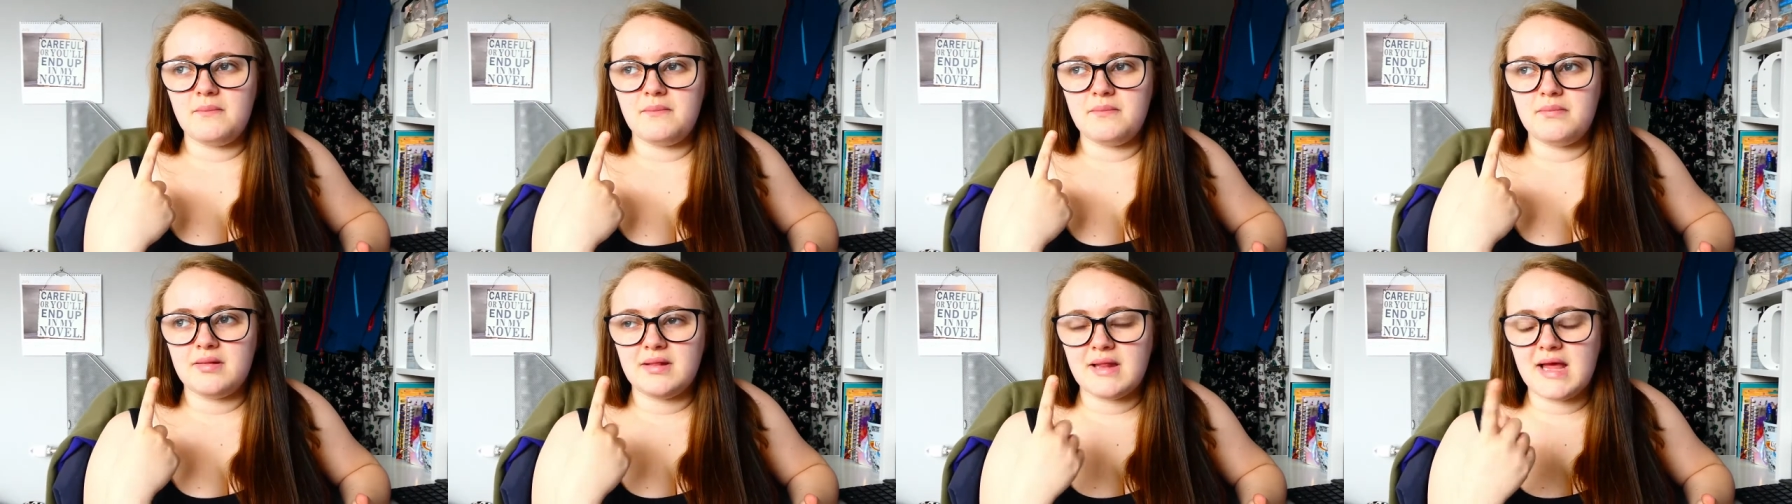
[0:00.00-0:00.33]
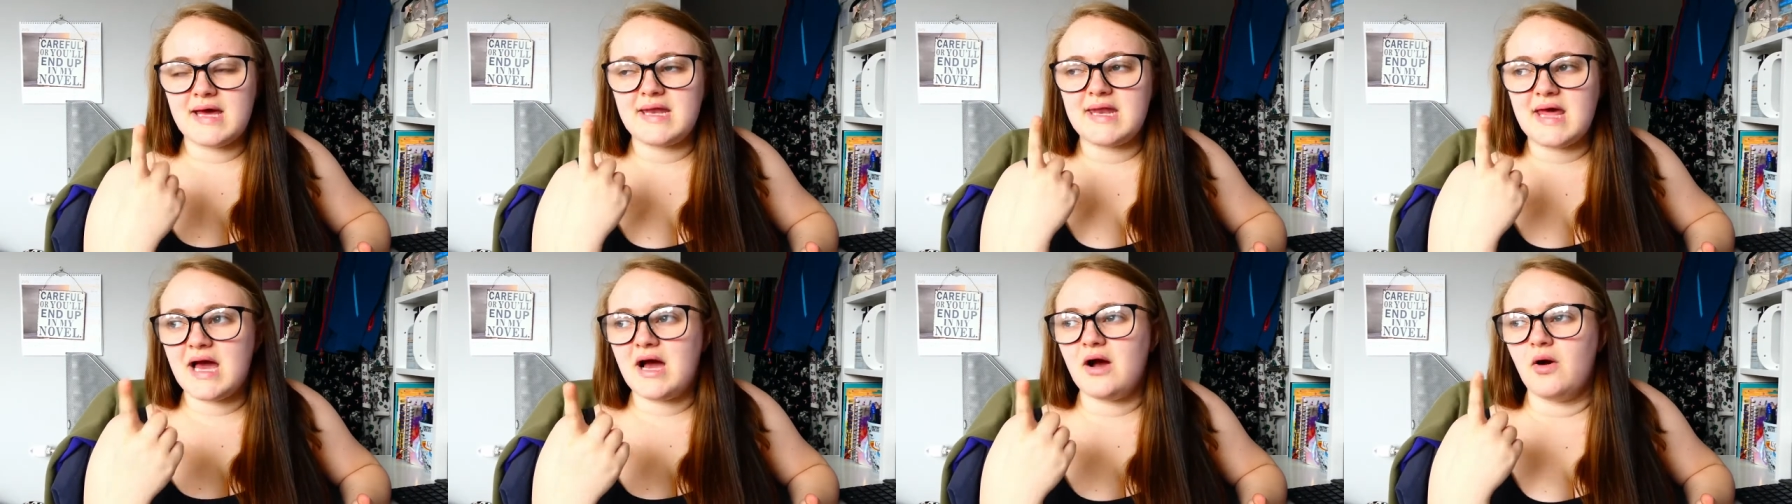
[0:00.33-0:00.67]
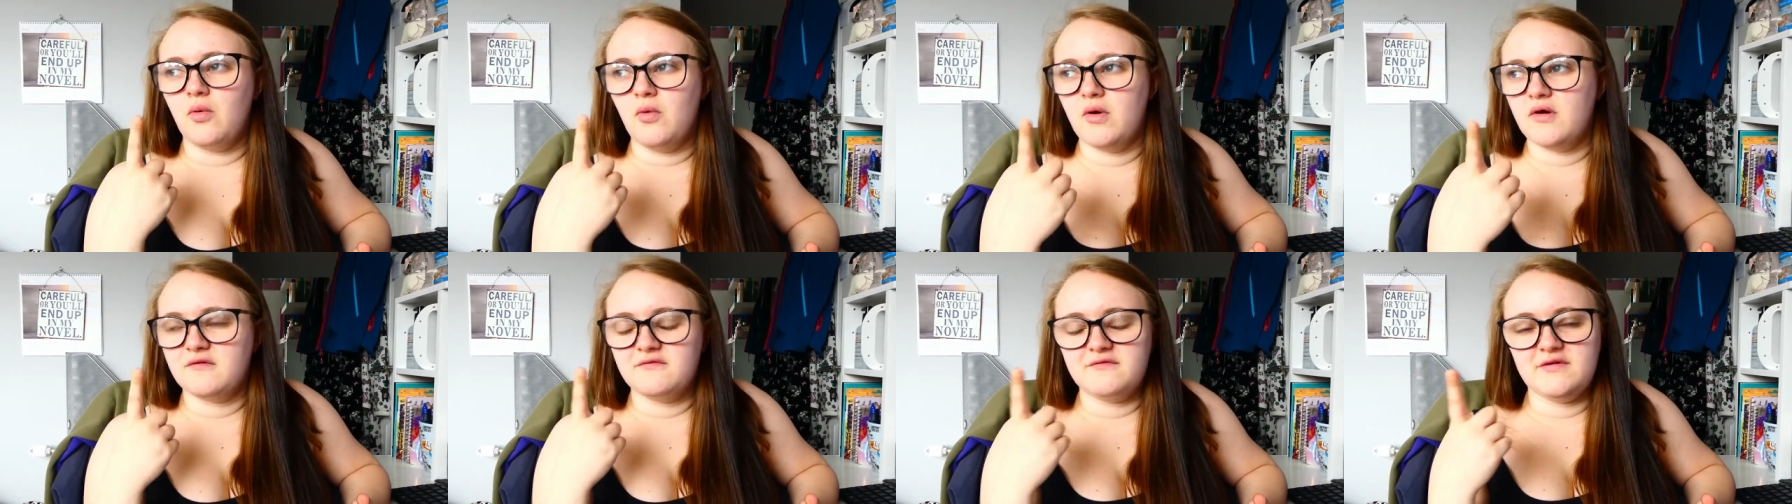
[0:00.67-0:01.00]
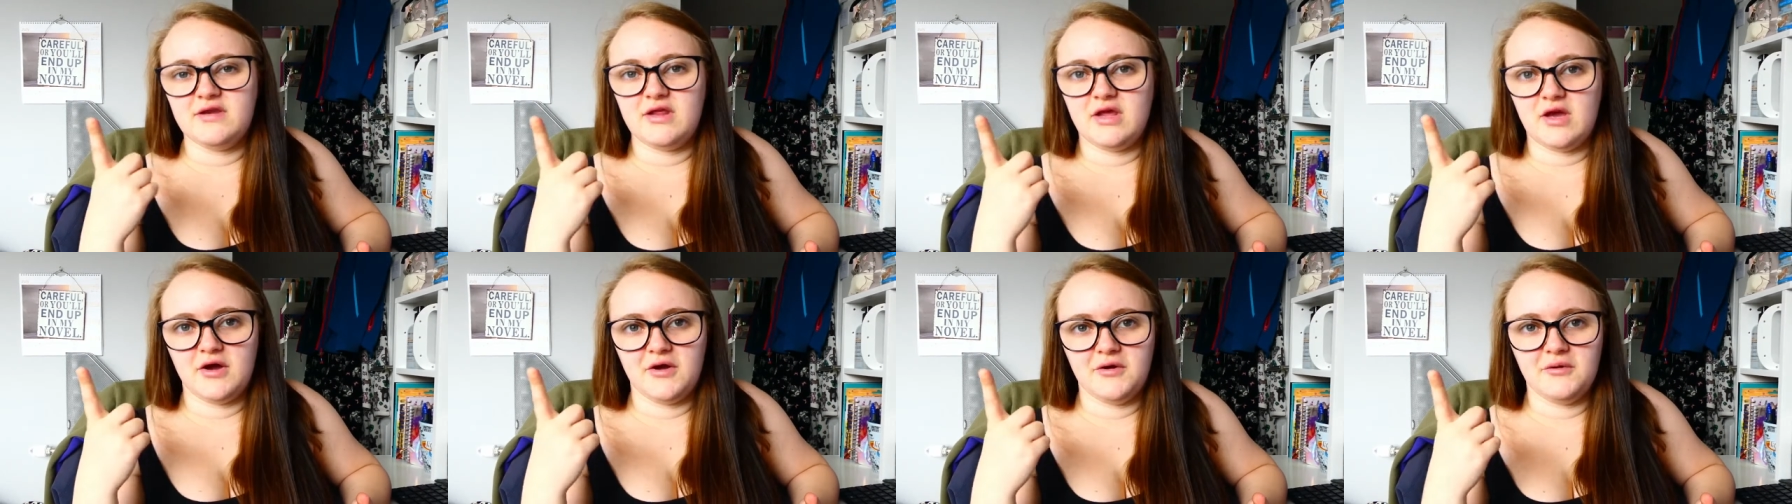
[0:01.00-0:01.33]
plan out one
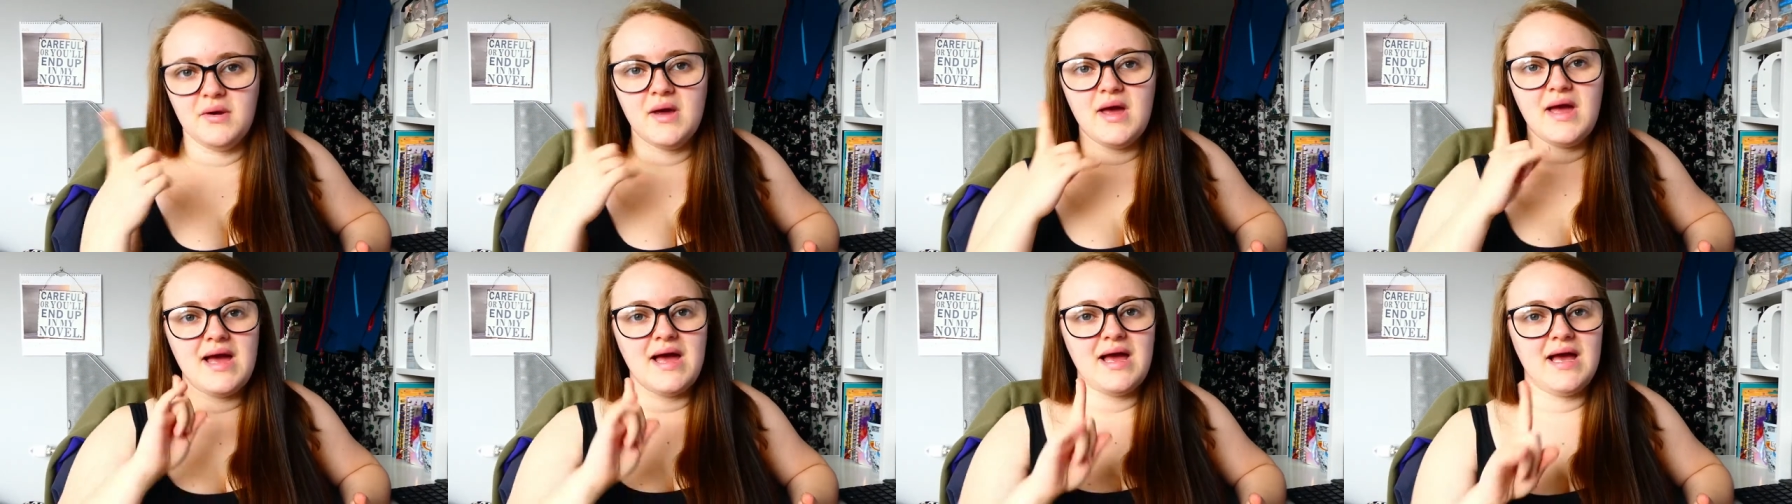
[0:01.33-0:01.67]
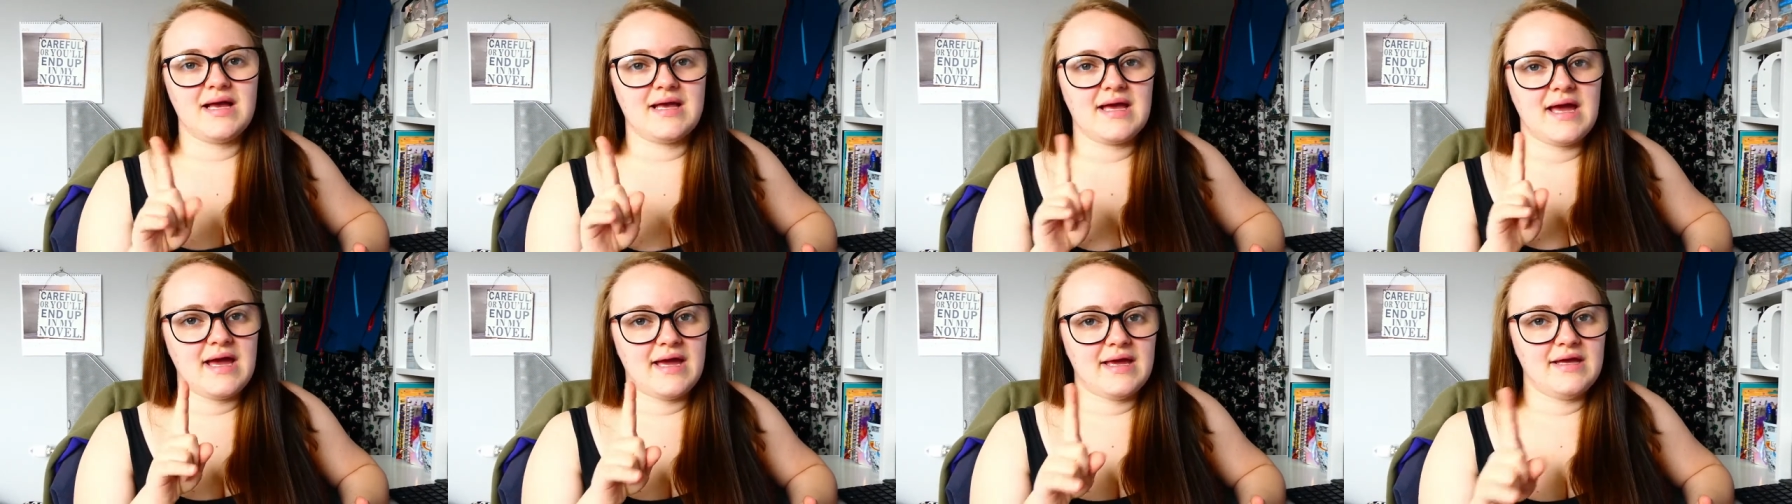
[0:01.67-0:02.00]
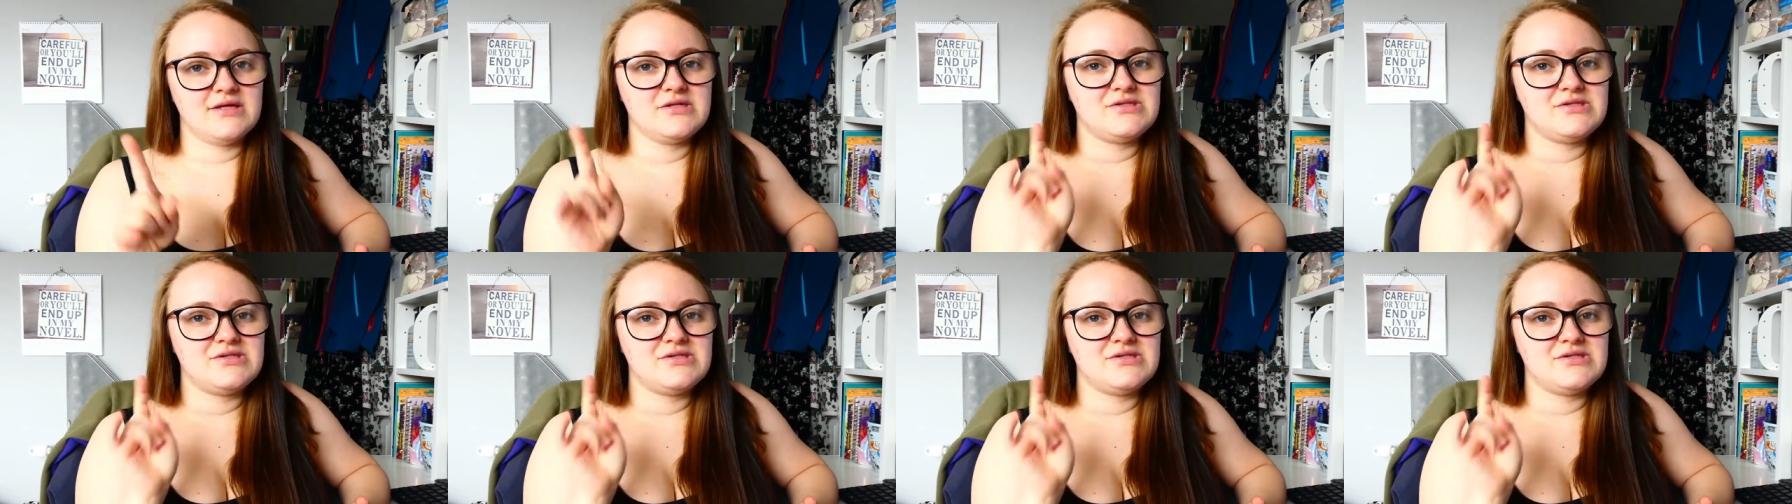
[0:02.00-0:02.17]
video okay